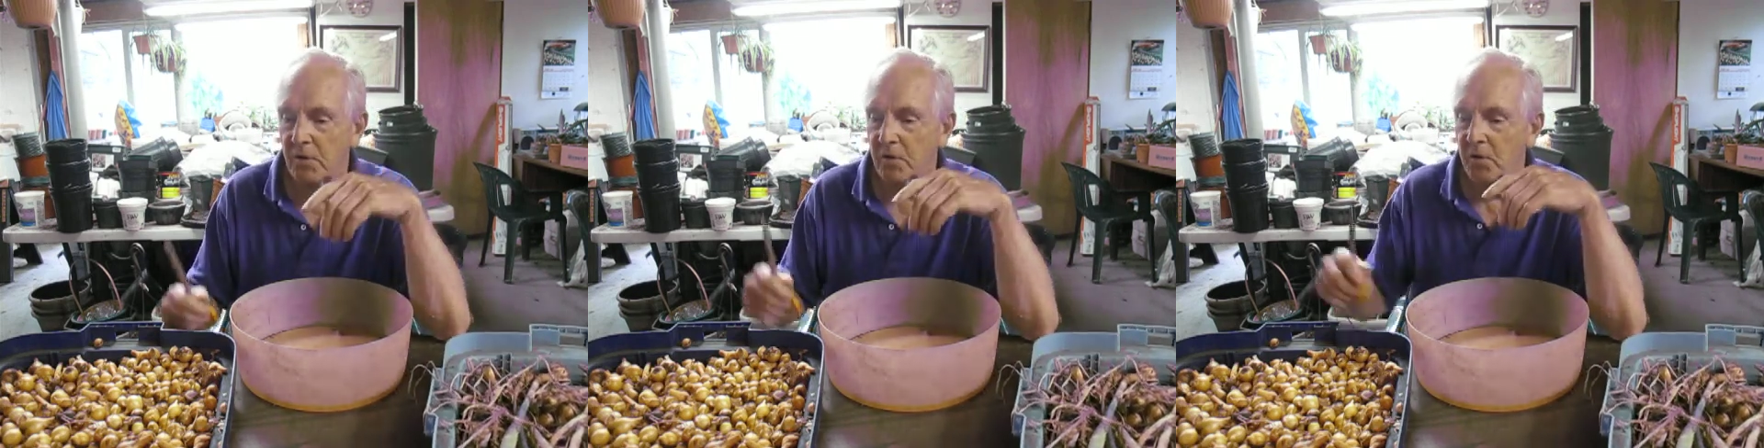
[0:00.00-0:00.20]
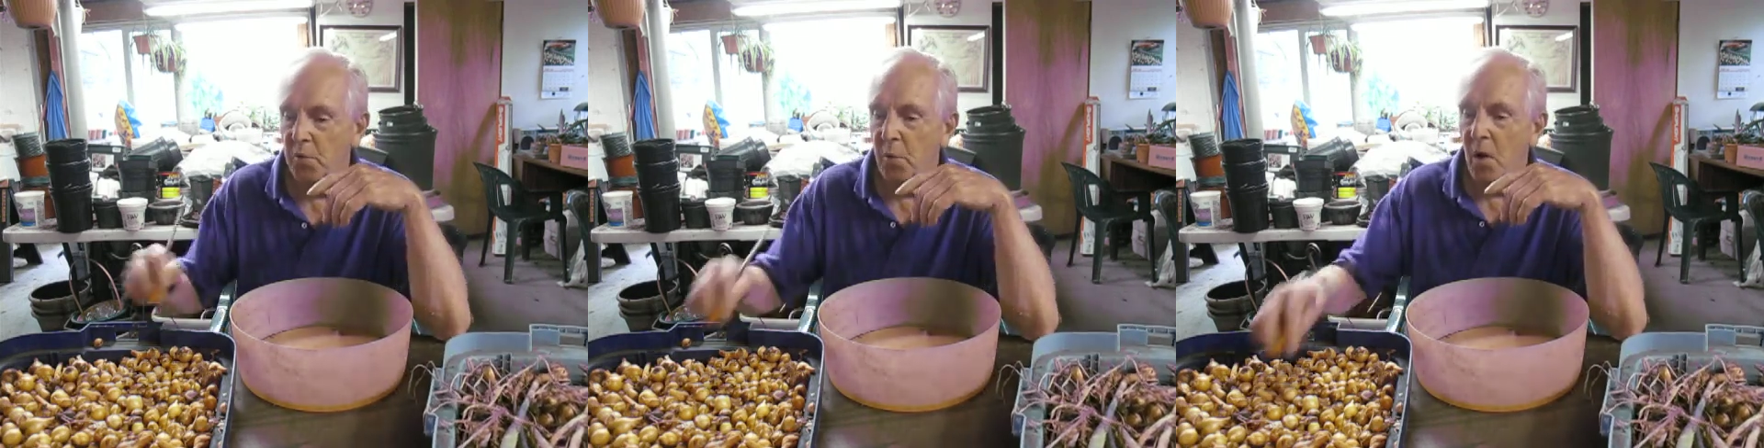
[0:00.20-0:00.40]

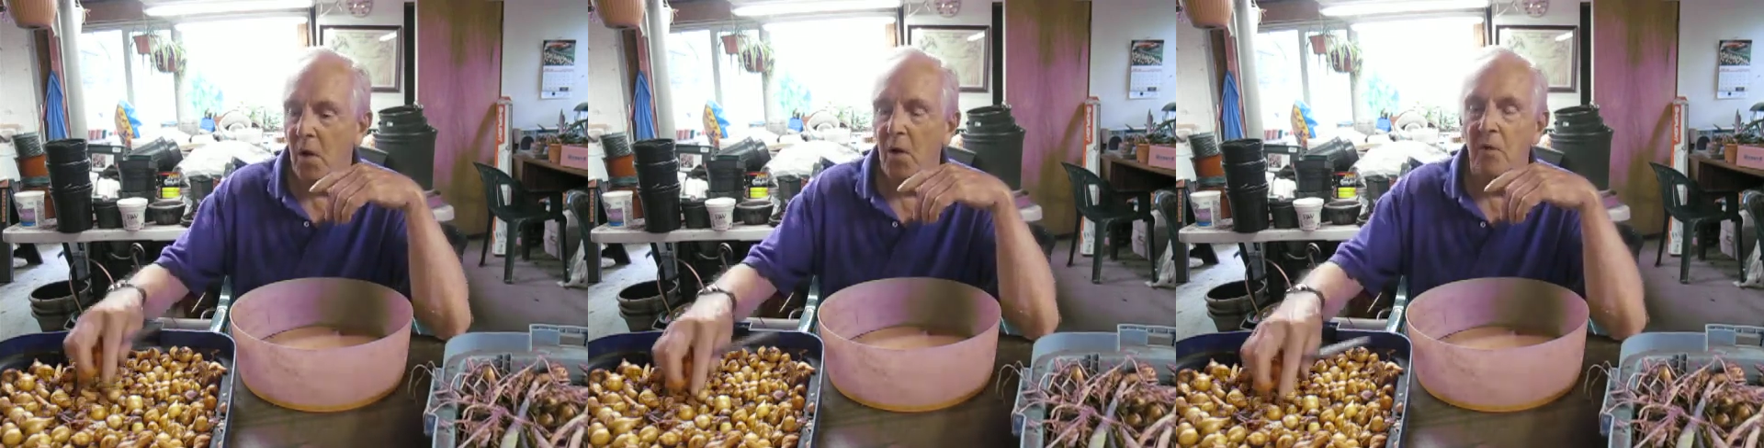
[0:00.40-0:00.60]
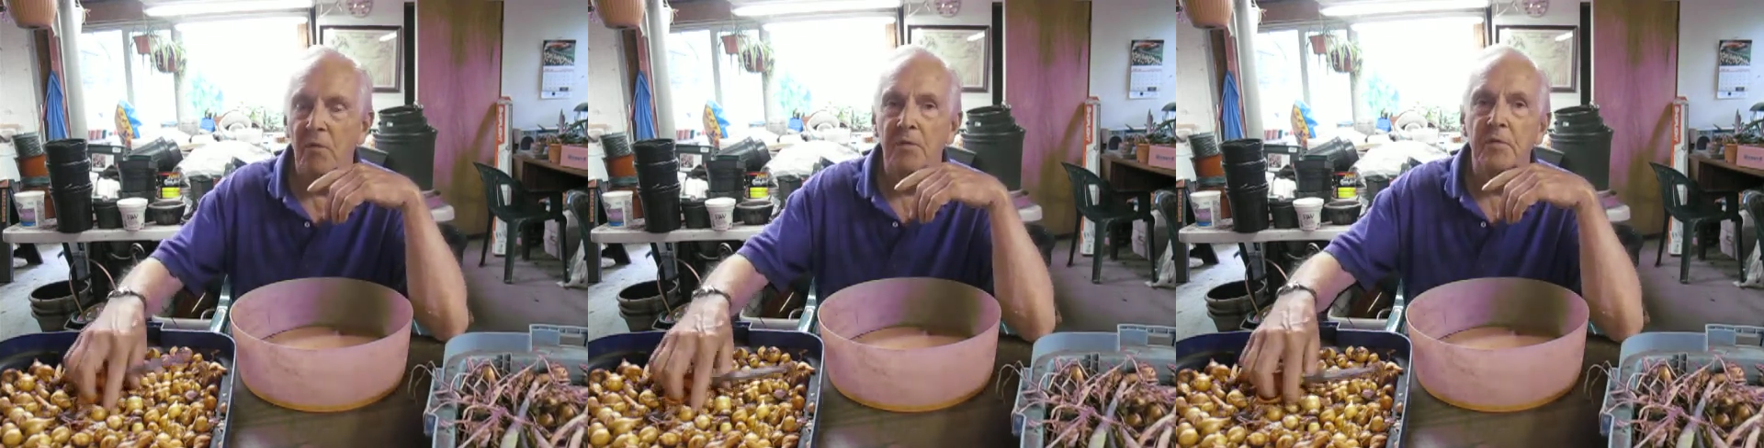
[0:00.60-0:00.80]

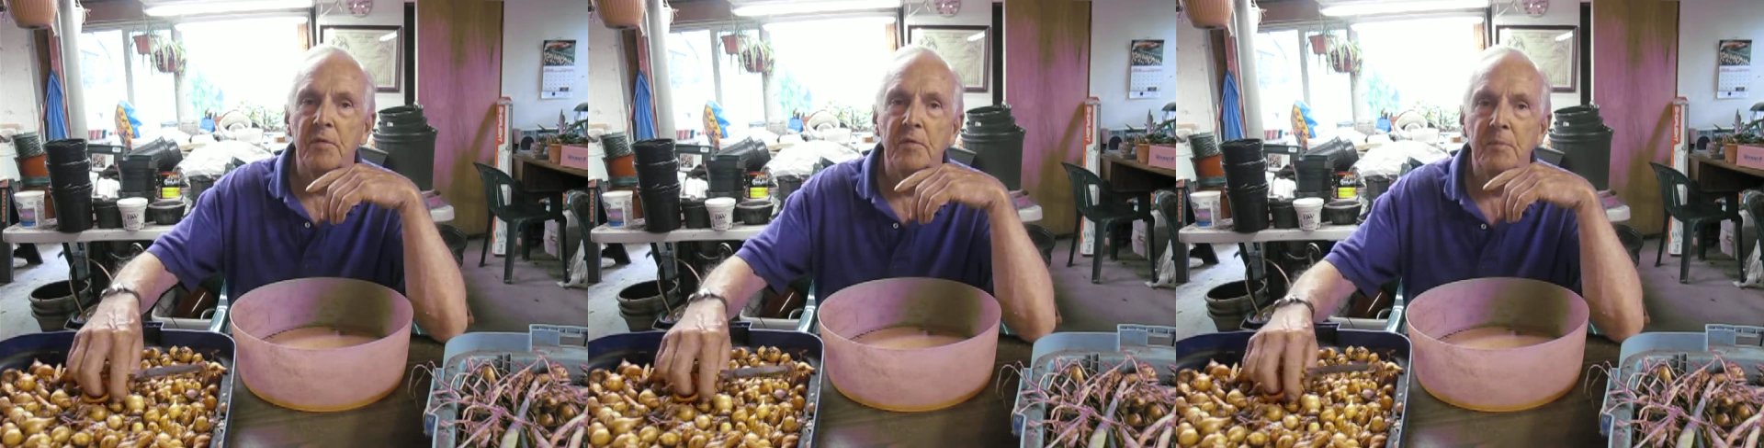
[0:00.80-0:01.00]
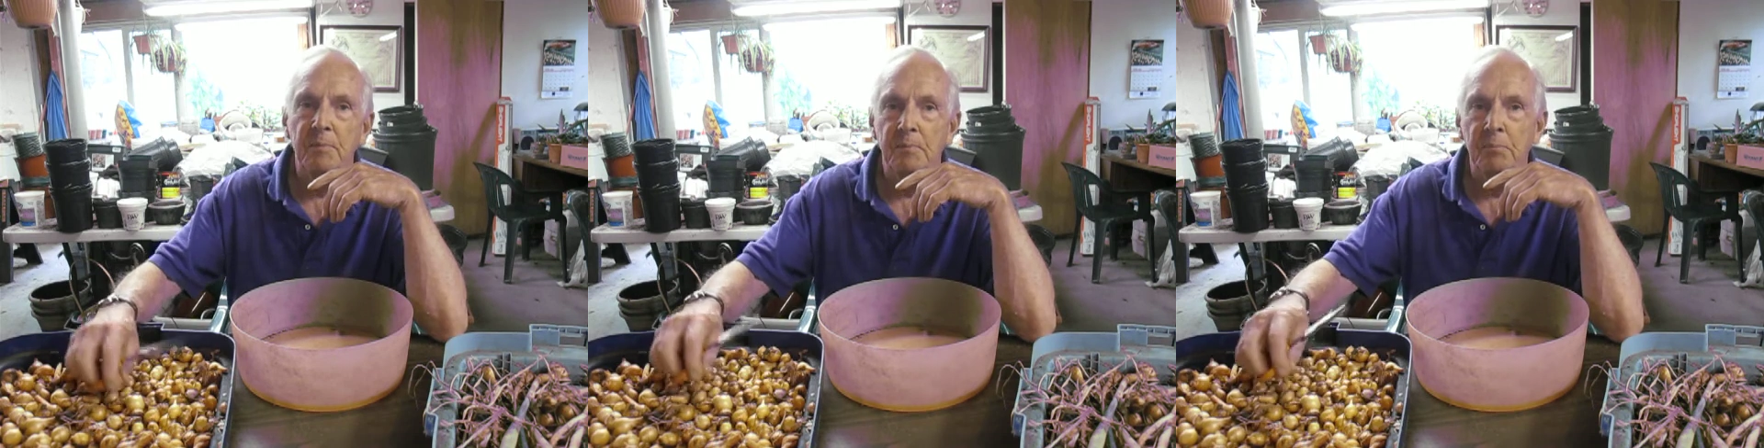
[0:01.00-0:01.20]

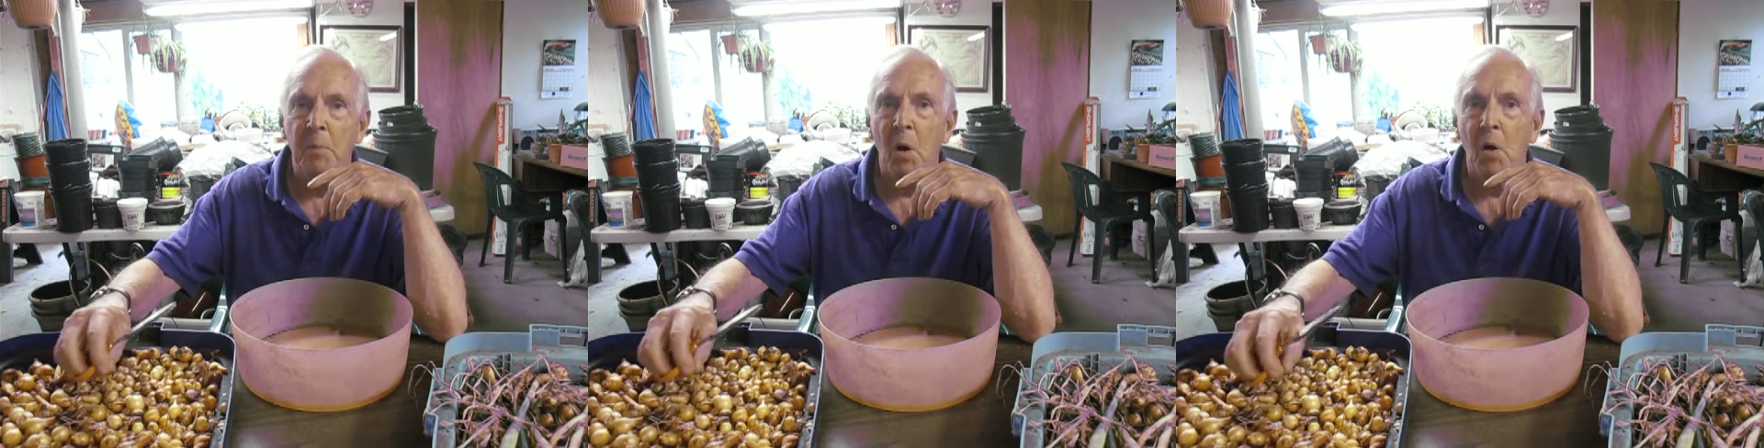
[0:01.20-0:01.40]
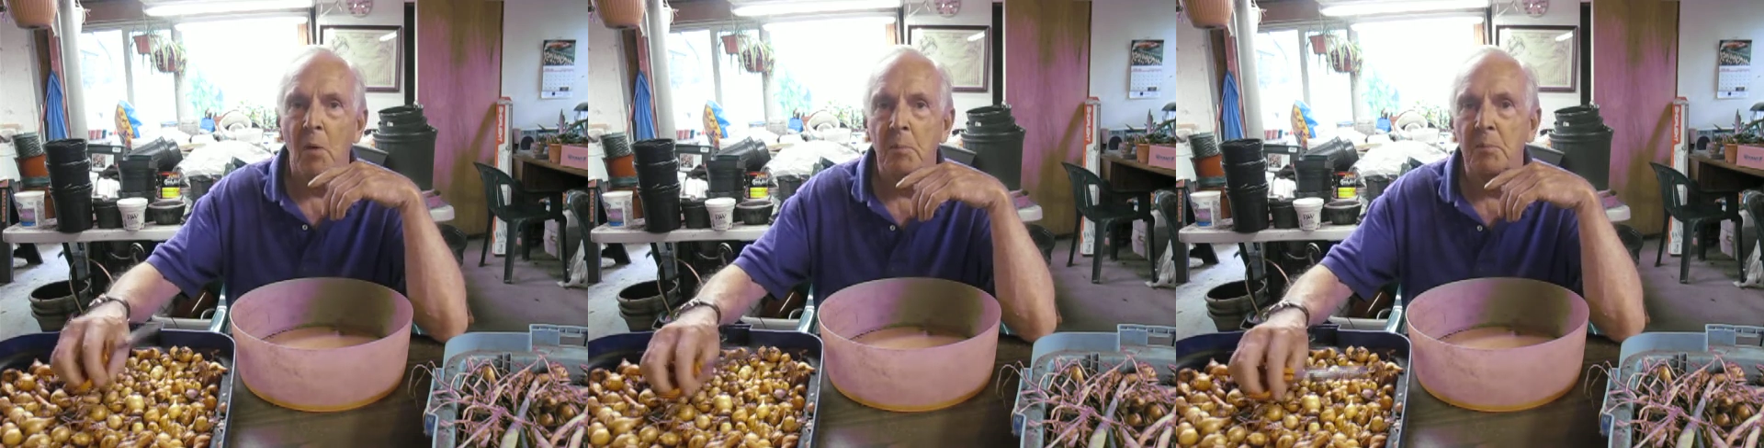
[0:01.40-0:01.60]
12
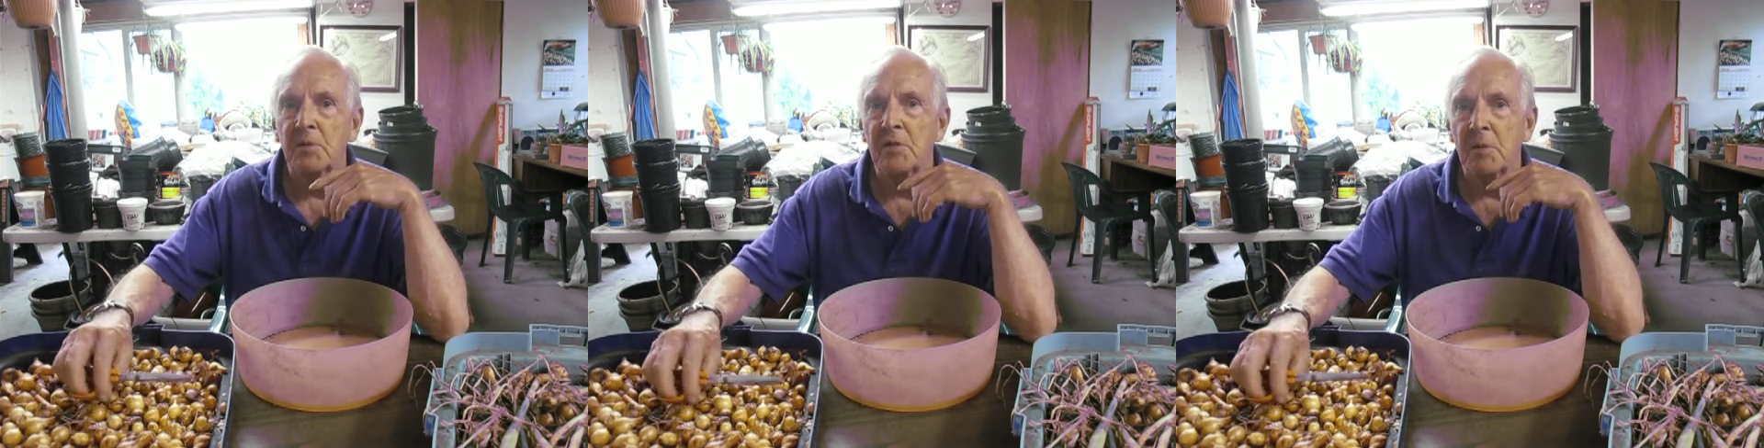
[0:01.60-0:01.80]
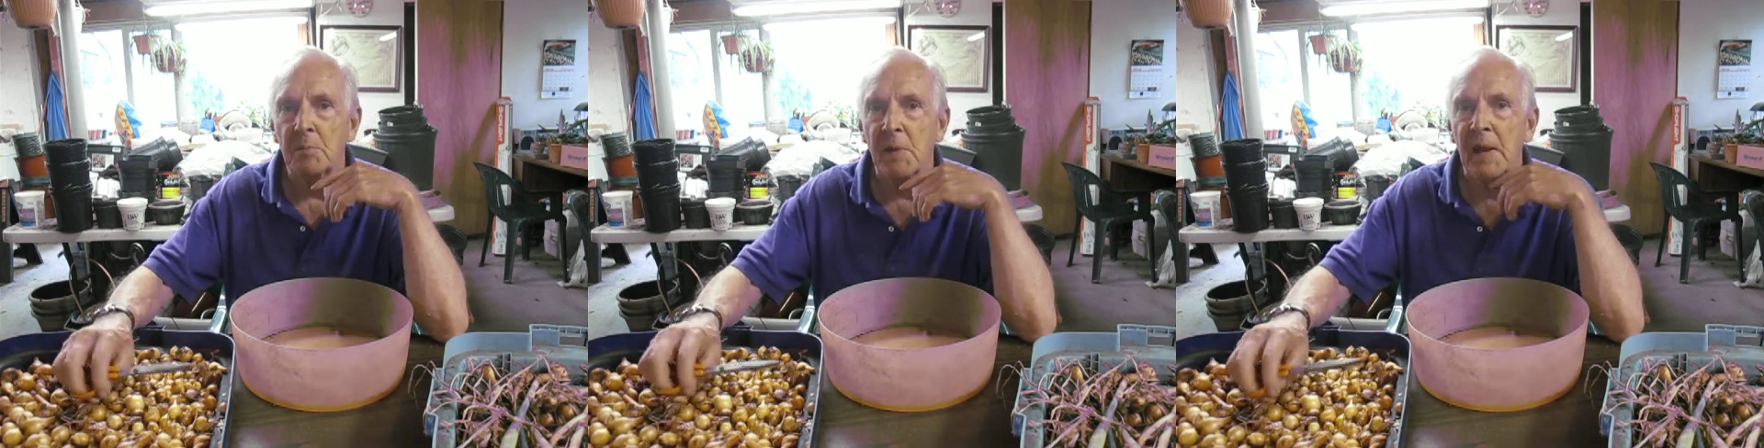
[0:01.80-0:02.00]

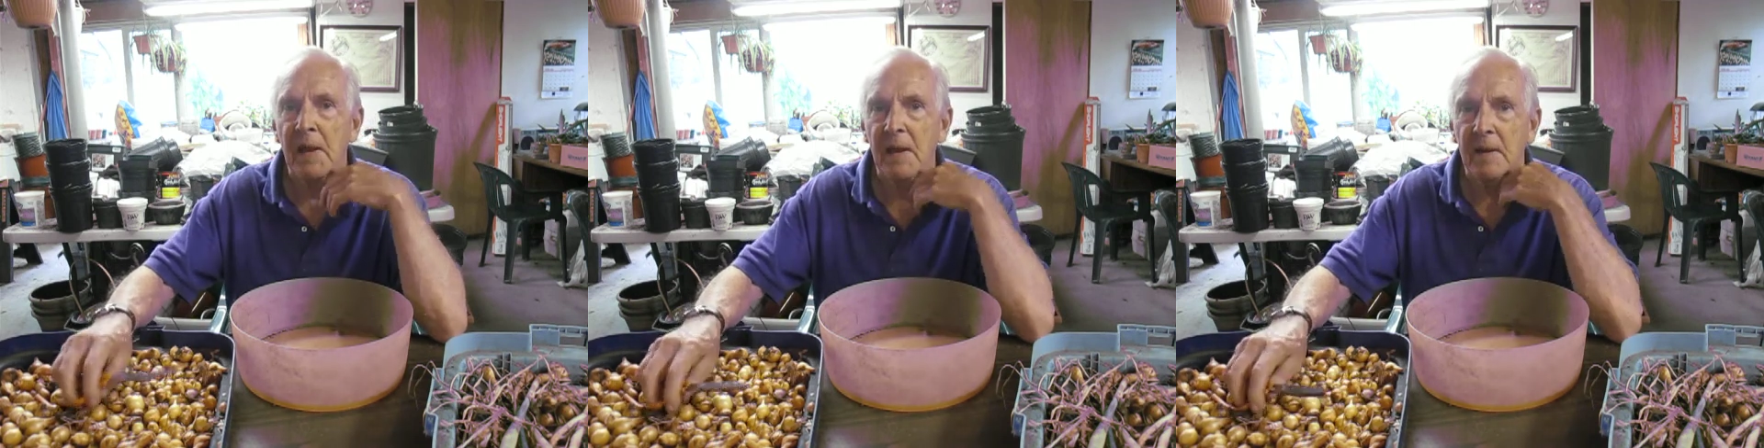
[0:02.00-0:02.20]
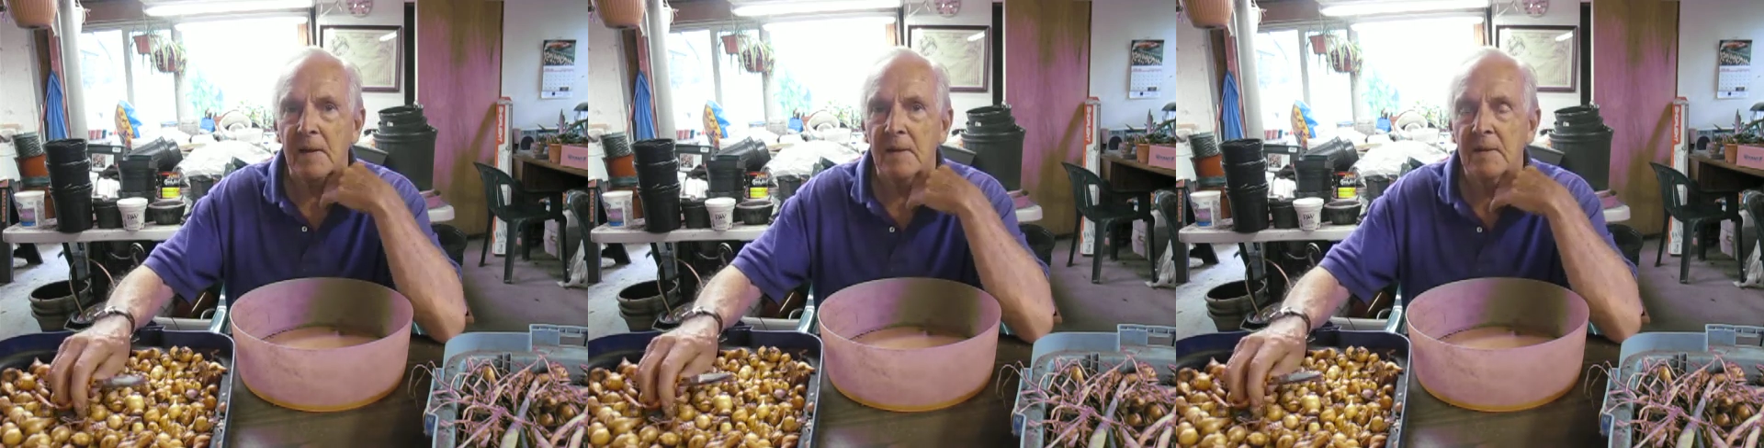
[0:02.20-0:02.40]
bulbs a
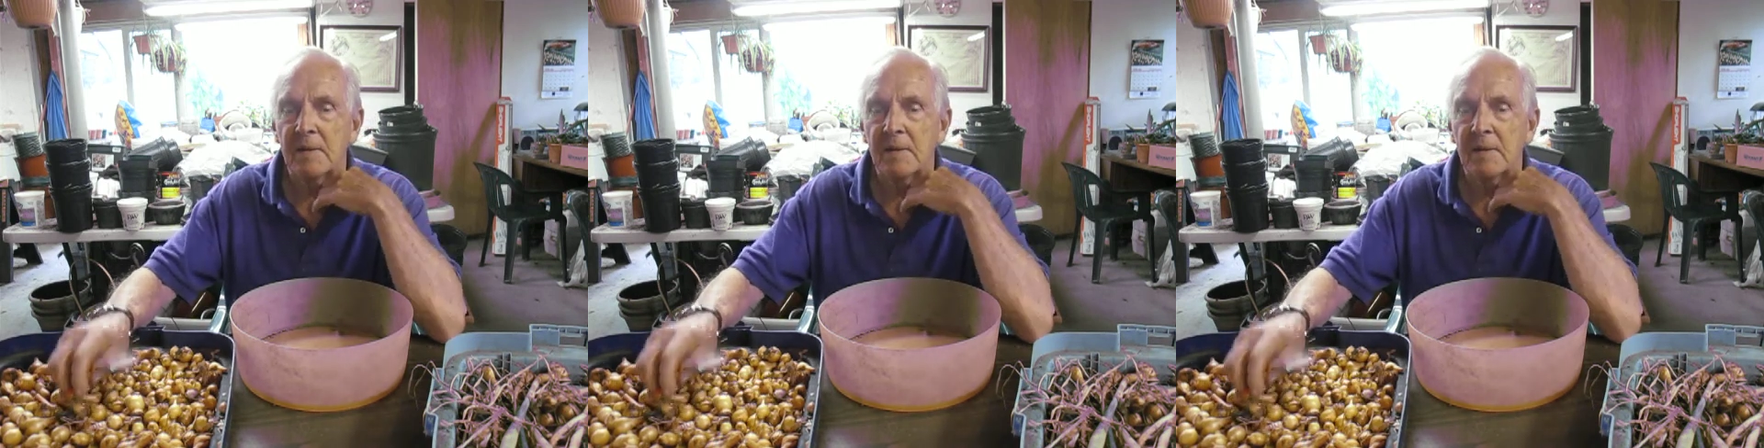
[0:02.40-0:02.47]
minute,